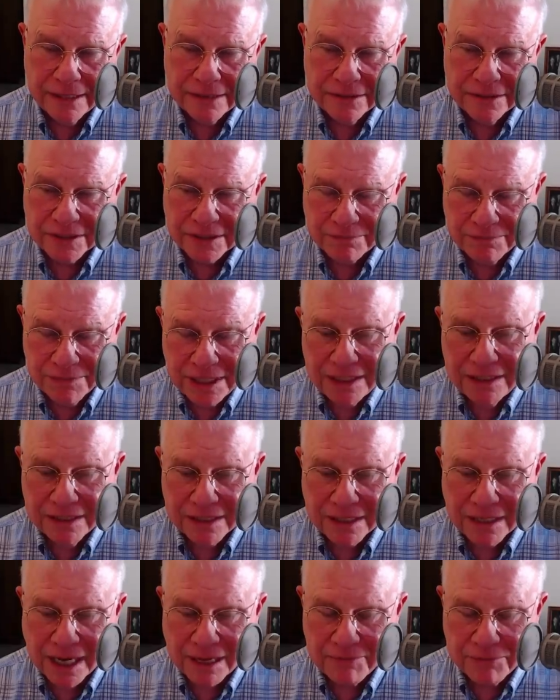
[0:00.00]
Does it mean
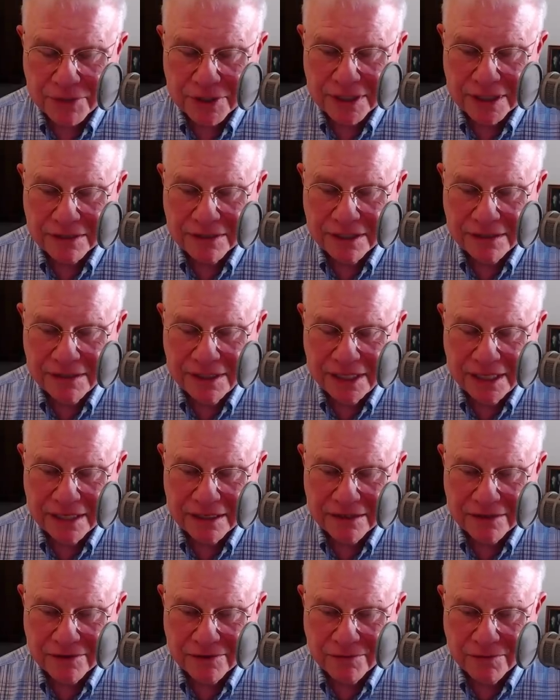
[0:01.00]
that I'm predicting the
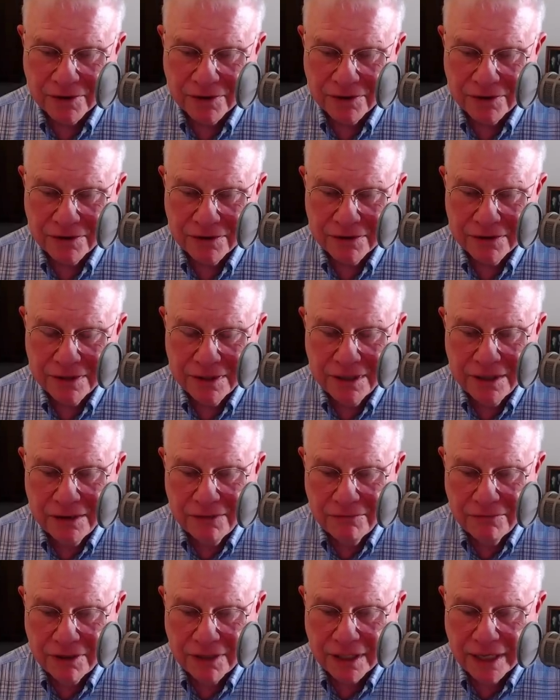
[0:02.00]
end of the world?
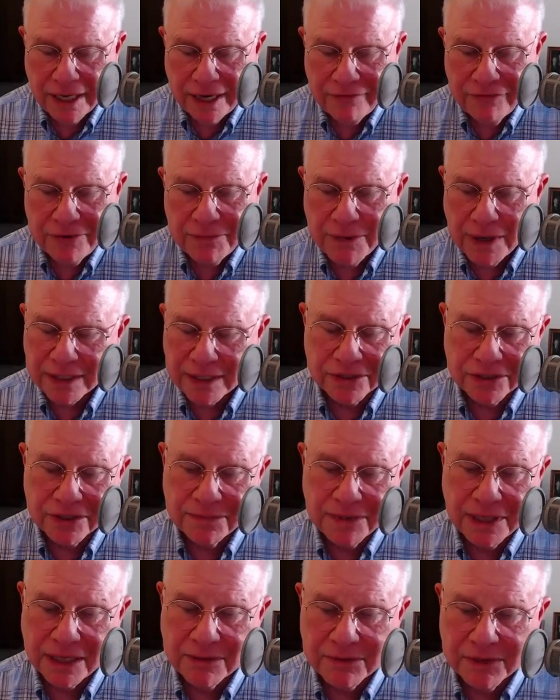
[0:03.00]
Well, everybody
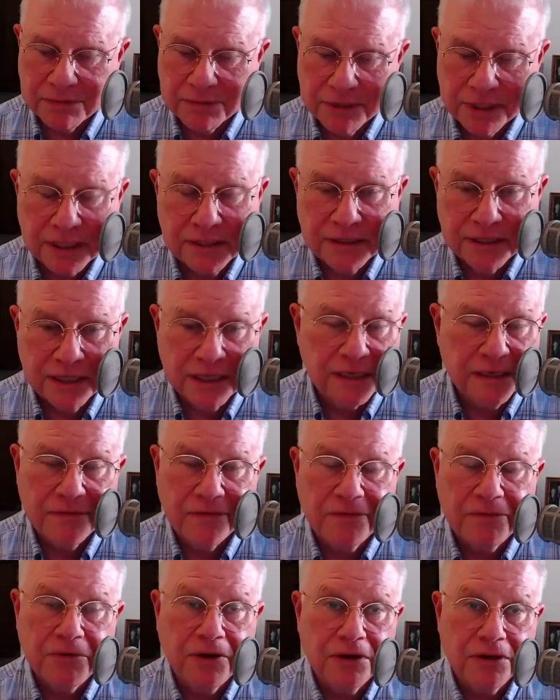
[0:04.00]
should be able to predict the end
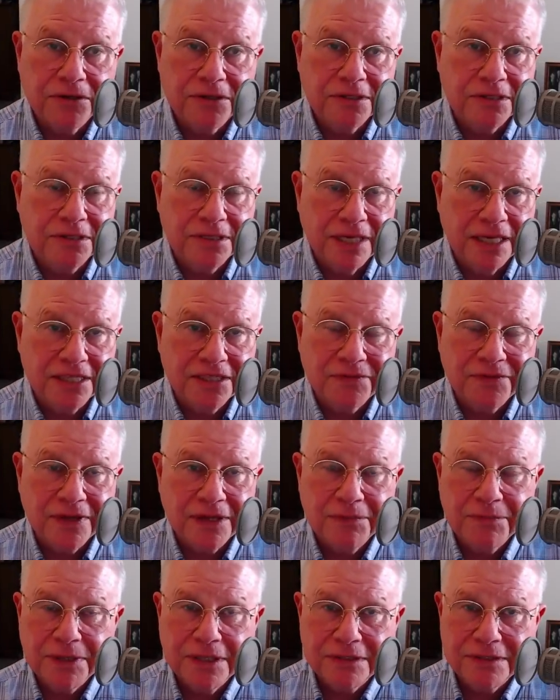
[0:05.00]
of the world
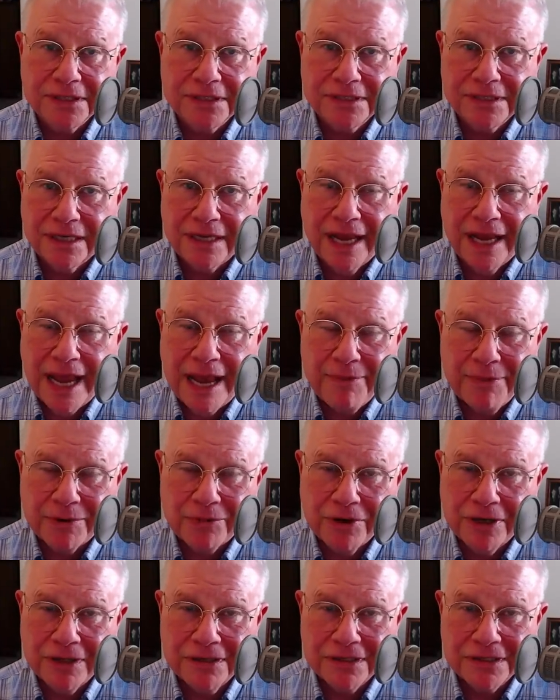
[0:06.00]
successfully, because it's going to
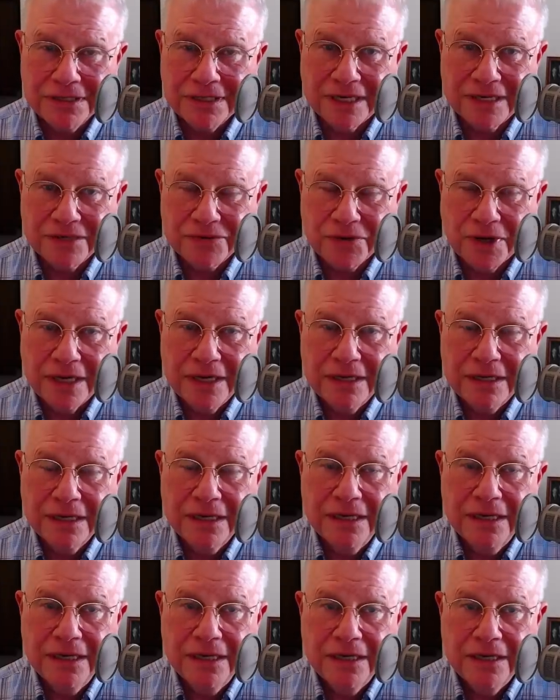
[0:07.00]
happen one of these days, right?
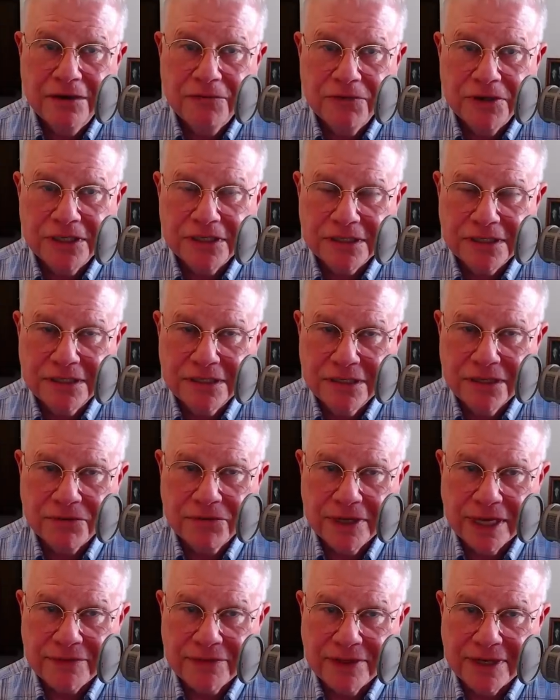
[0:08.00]
We just
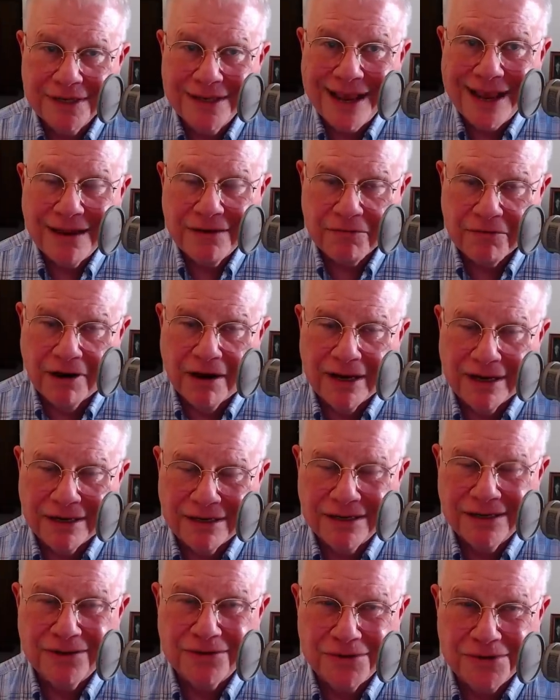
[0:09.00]
don't get the date right,
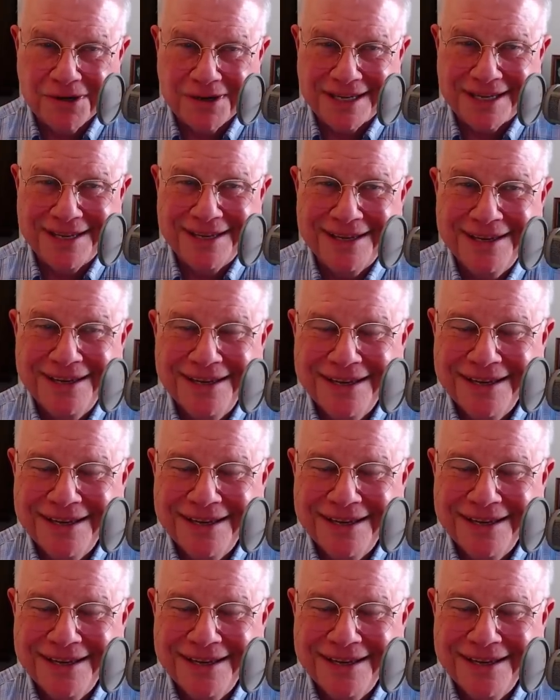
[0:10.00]
usually.